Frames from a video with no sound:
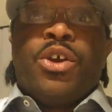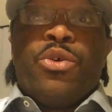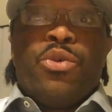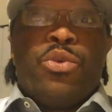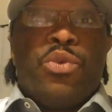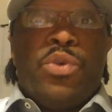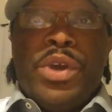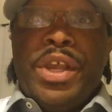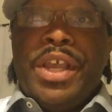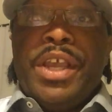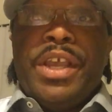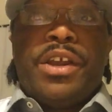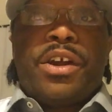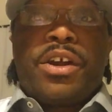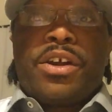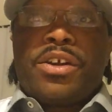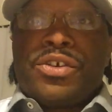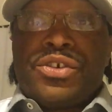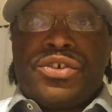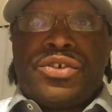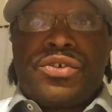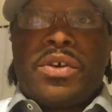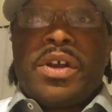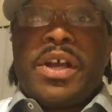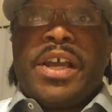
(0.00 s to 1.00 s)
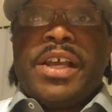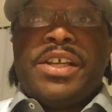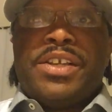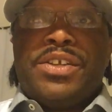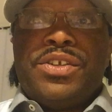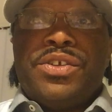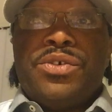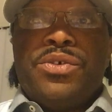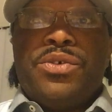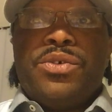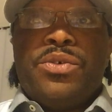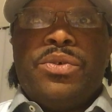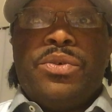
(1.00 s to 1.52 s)
we are trying
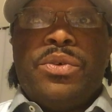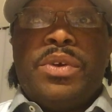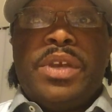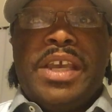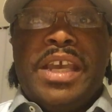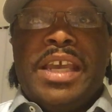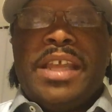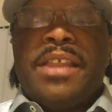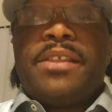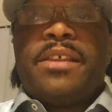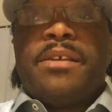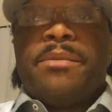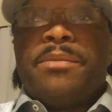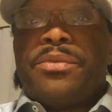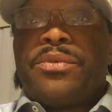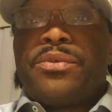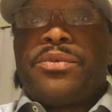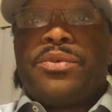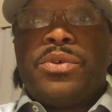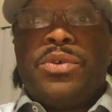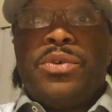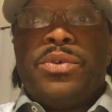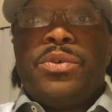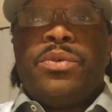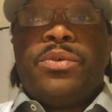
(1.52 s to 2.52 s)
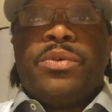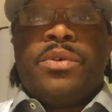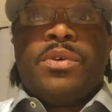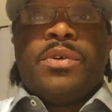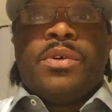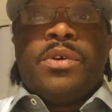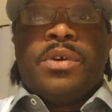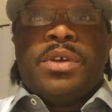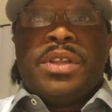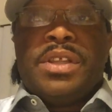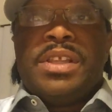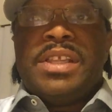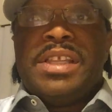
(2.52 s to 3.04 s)
to get them through
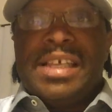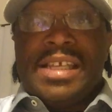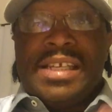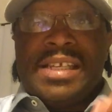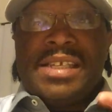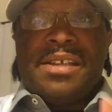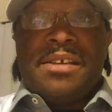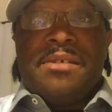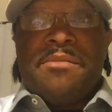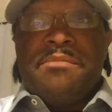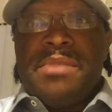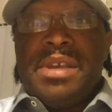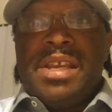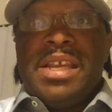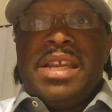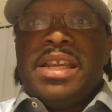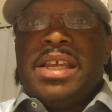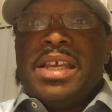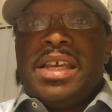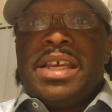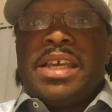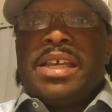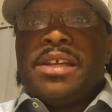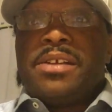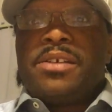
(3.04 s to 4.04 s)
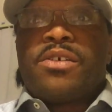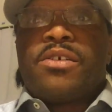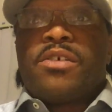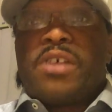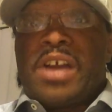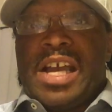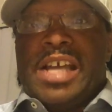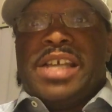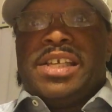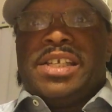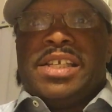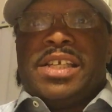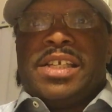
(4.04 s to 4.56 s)
this immediate
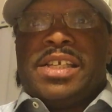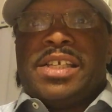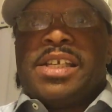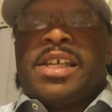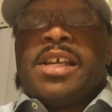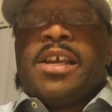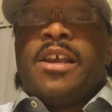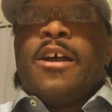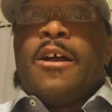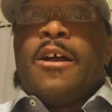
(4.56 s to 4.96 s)
crisis.